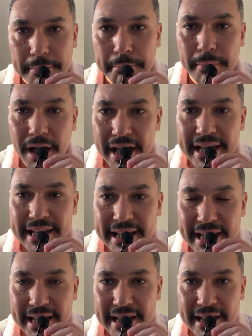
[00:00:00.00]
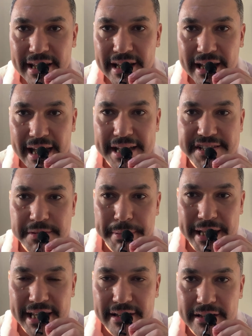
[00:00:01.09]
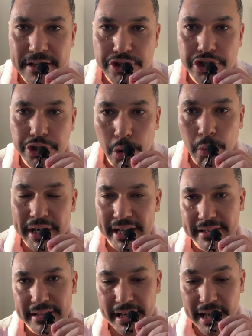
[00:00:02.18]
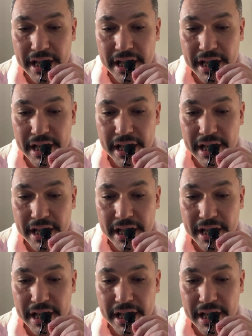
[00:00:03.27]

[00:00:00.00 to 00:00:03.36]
My key has been stolen.